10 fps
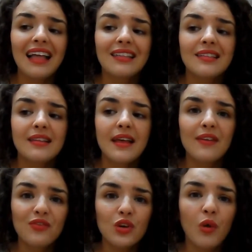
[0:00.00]
And
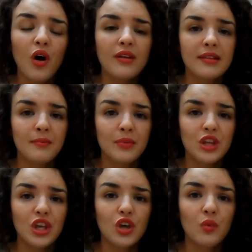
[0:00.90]
if you are
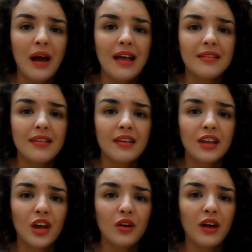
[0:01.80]
somebody who wears,
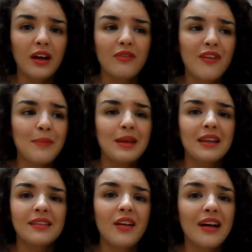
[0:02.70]
you know, like a
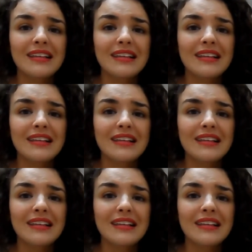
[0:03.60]
fabulous